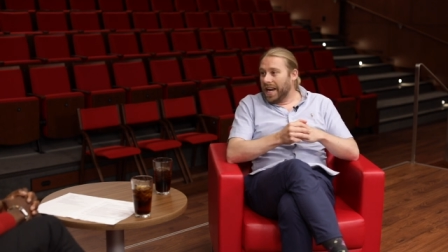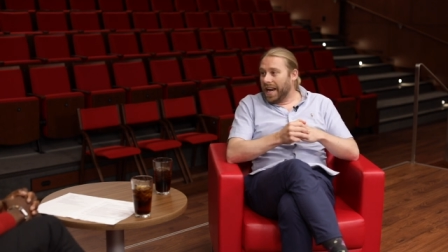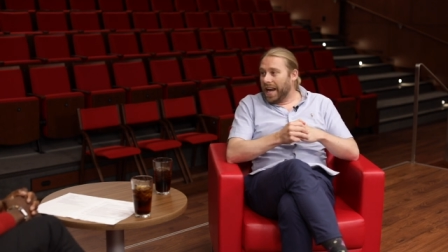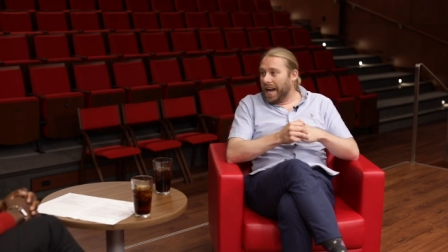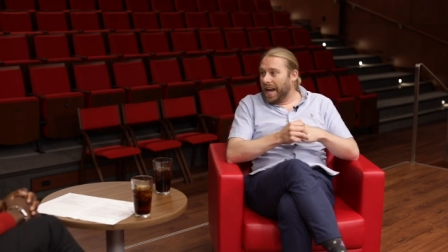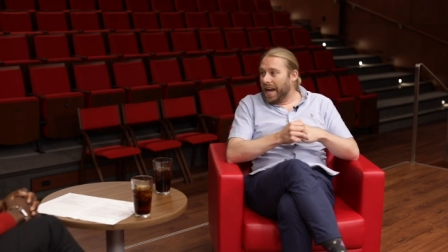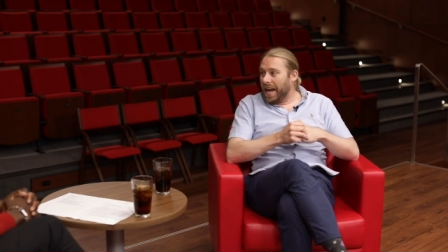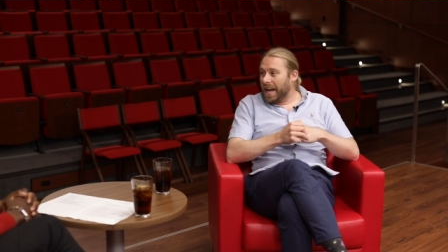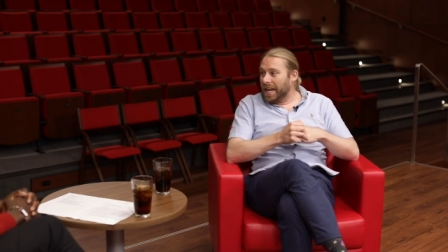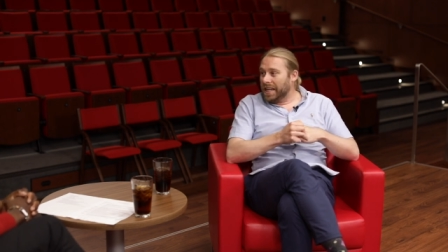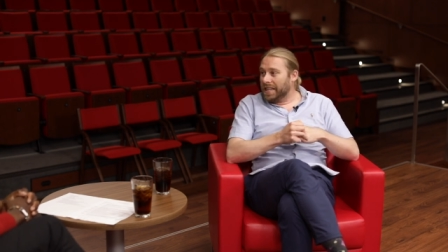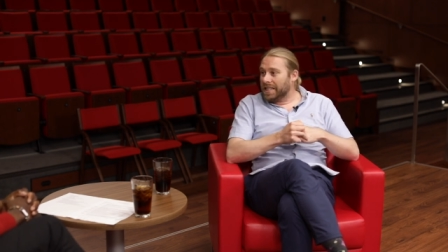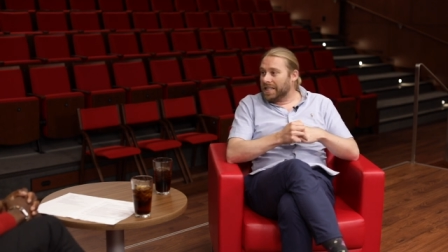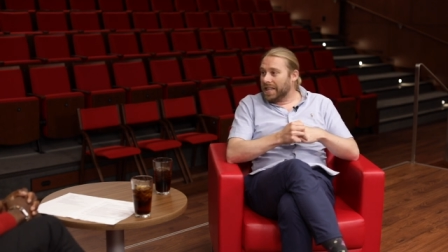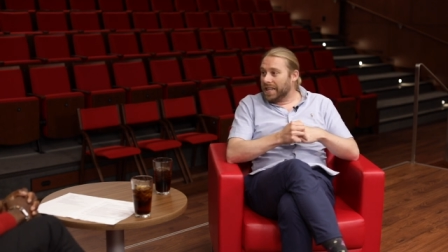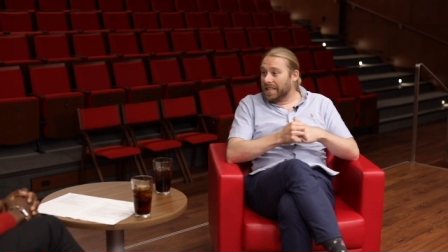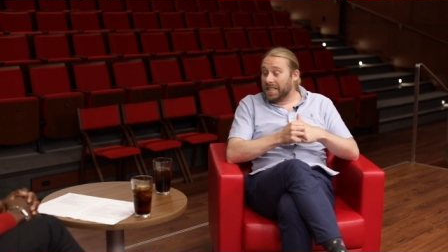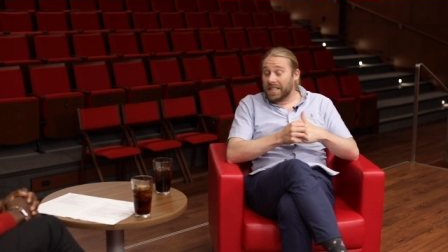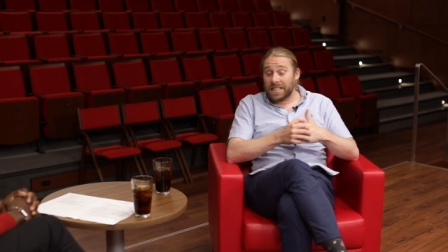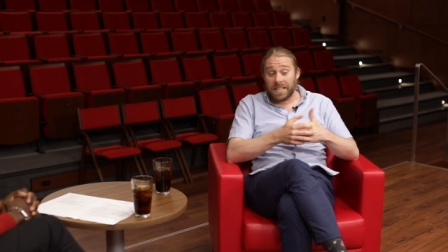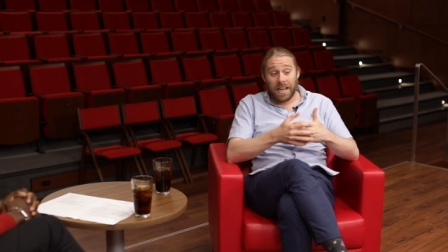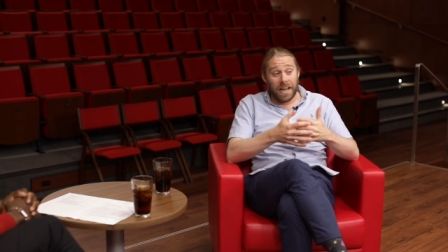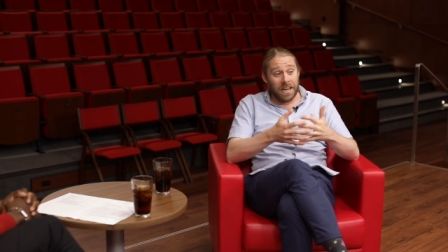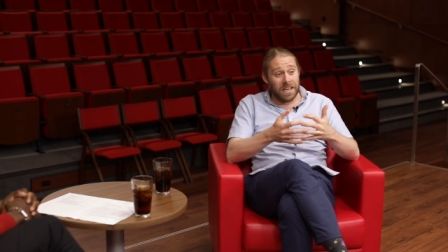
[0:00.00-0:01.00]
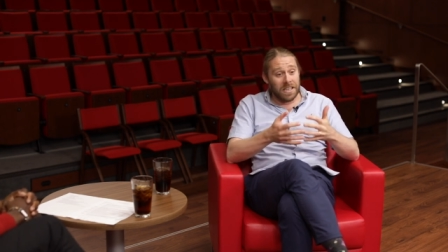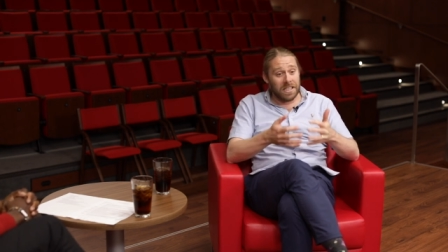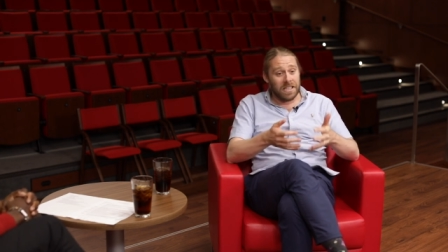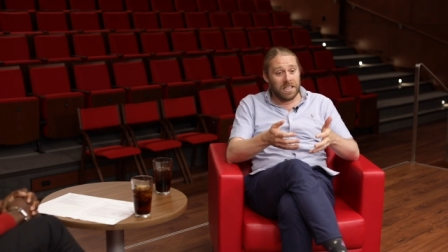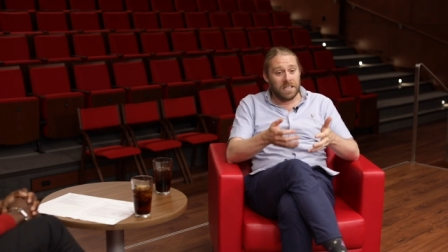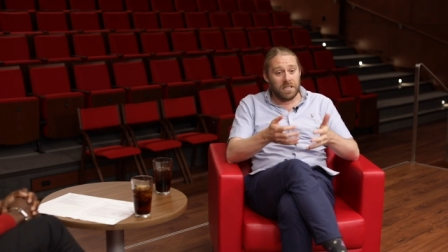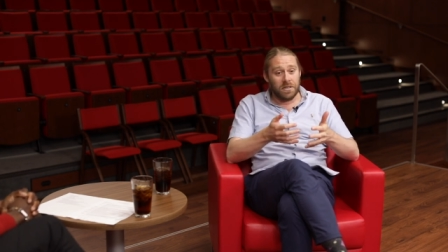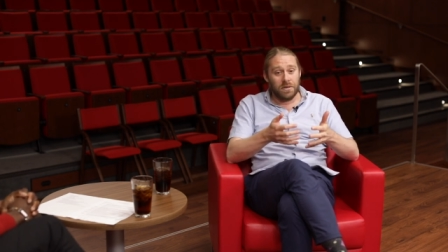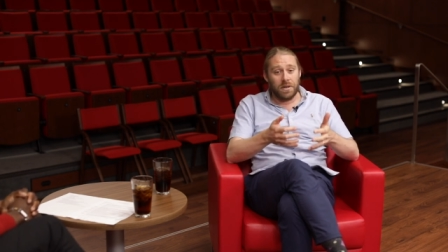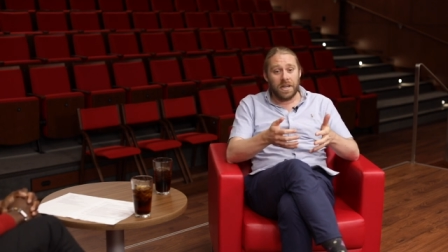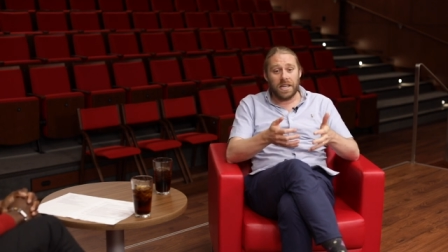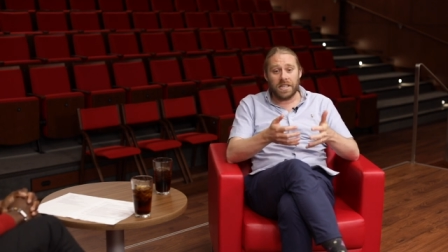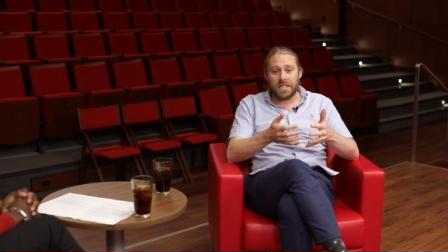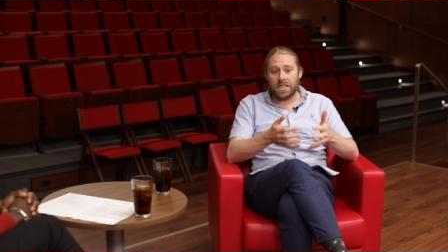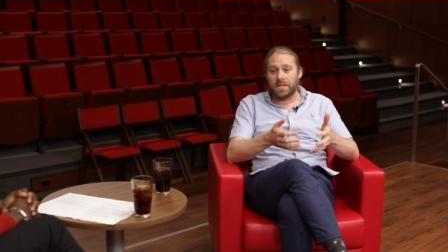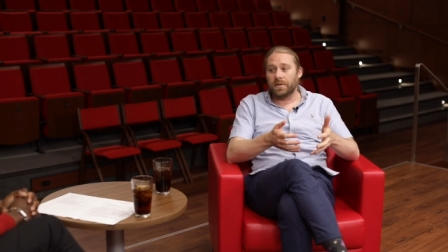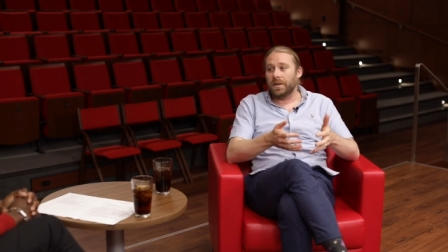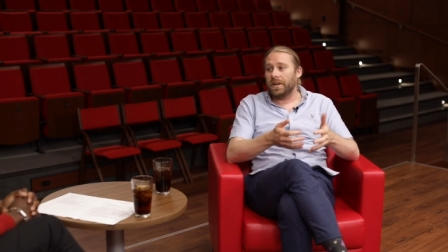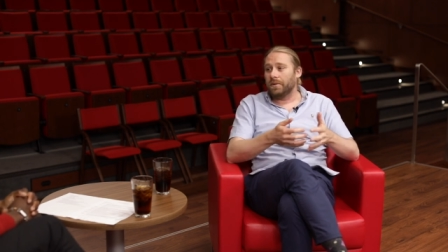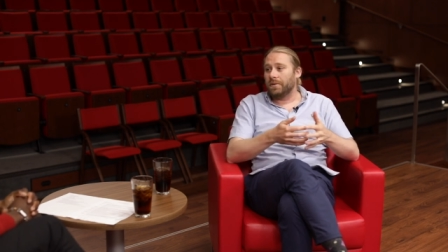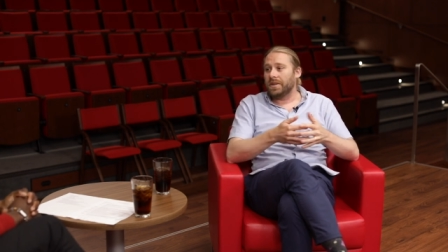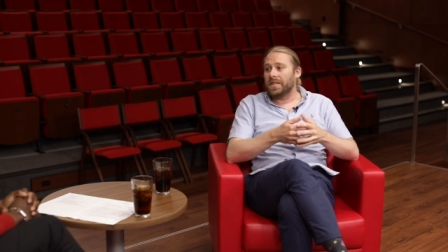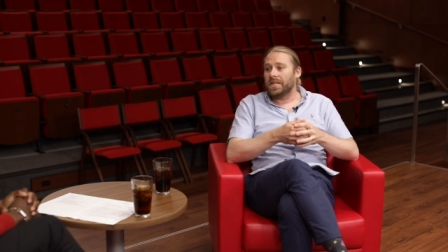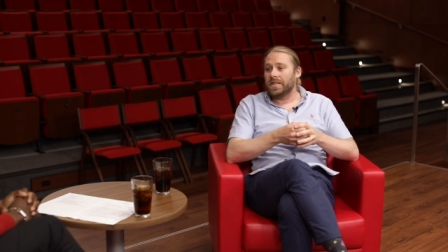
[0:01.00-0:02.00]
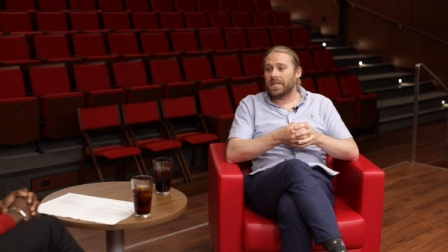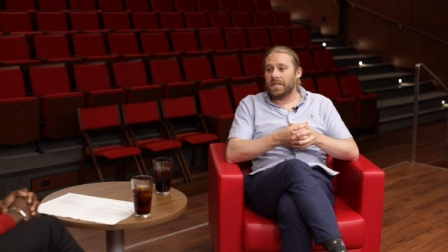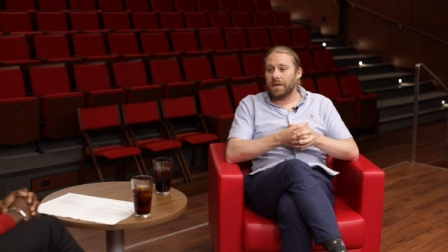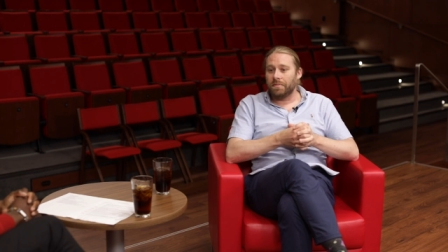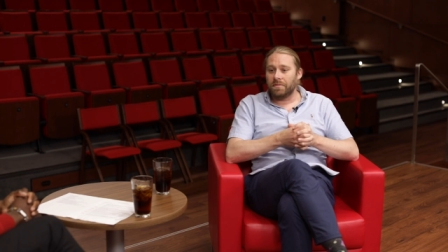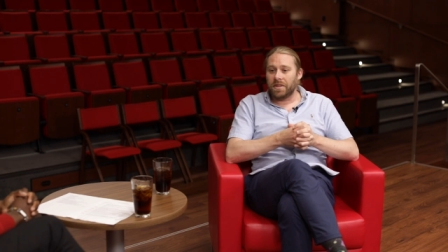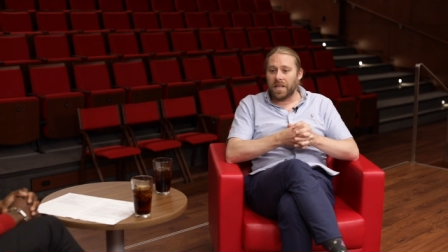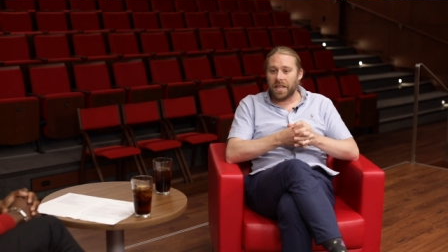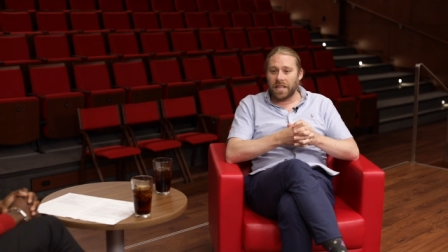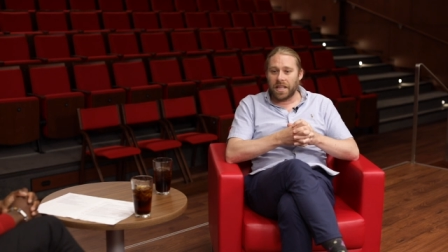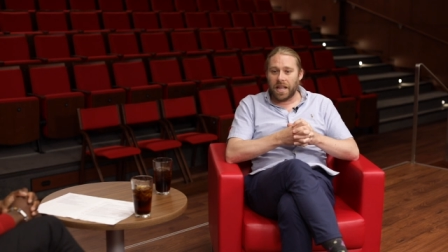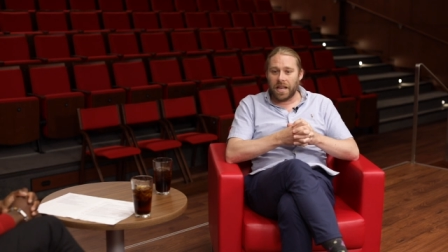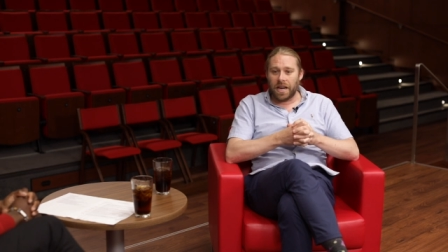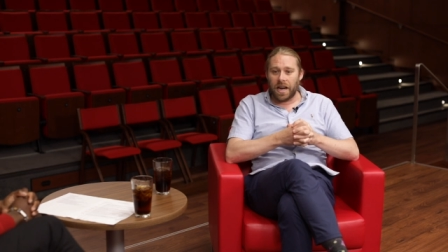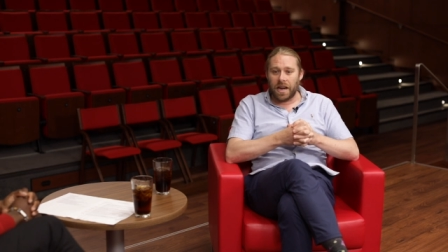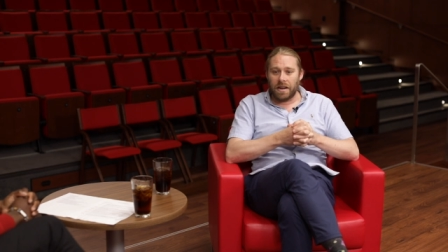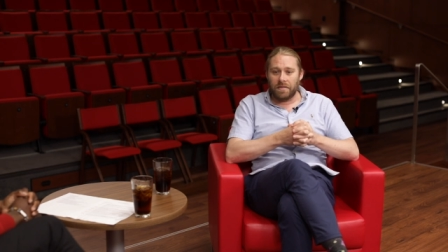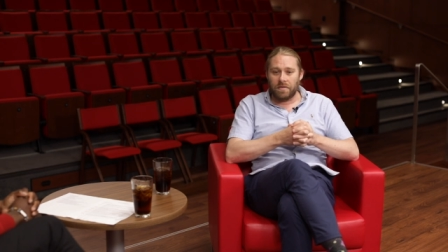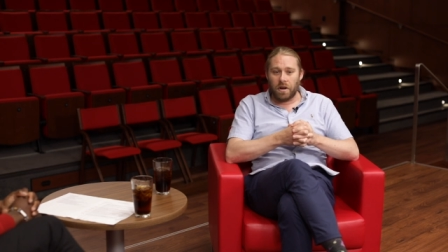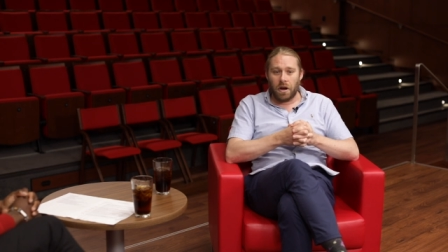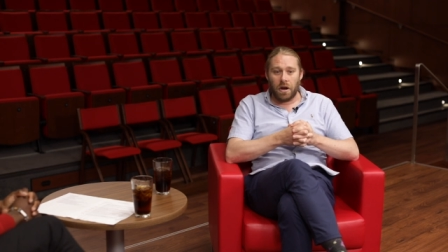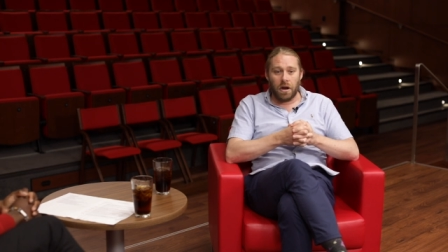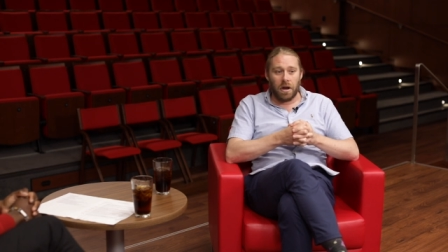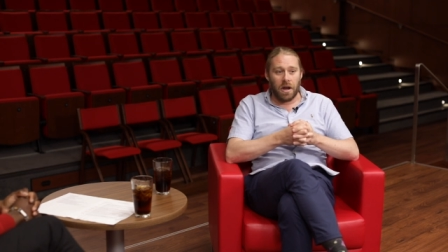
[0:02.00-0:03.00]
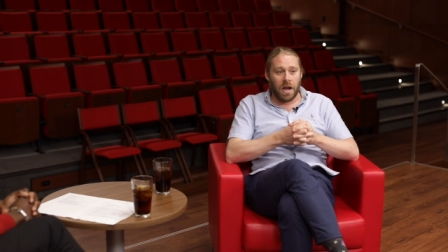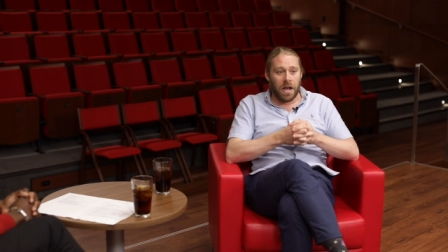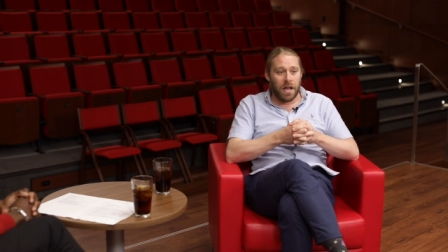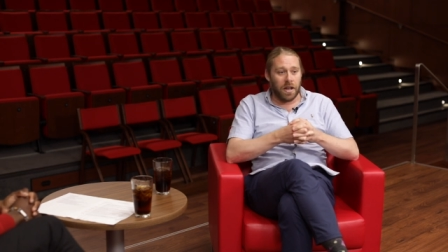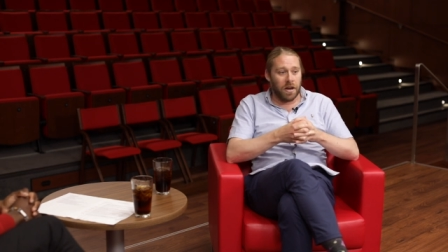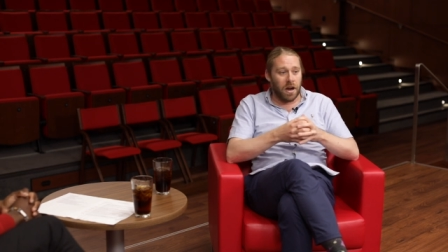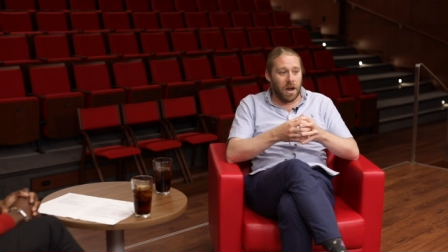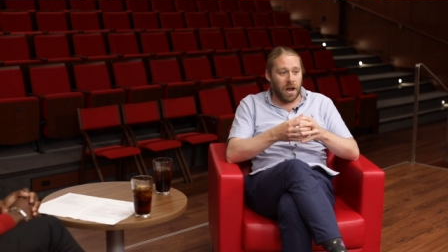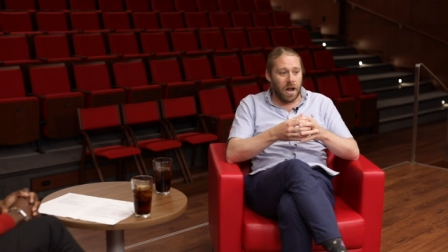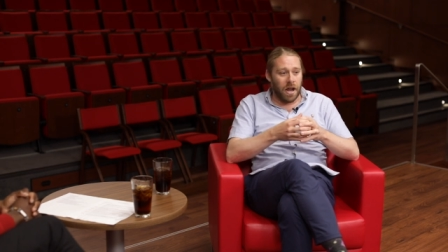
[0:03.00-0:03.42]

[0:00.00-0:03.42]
and uh, decided to do history, which is something that I've all, I,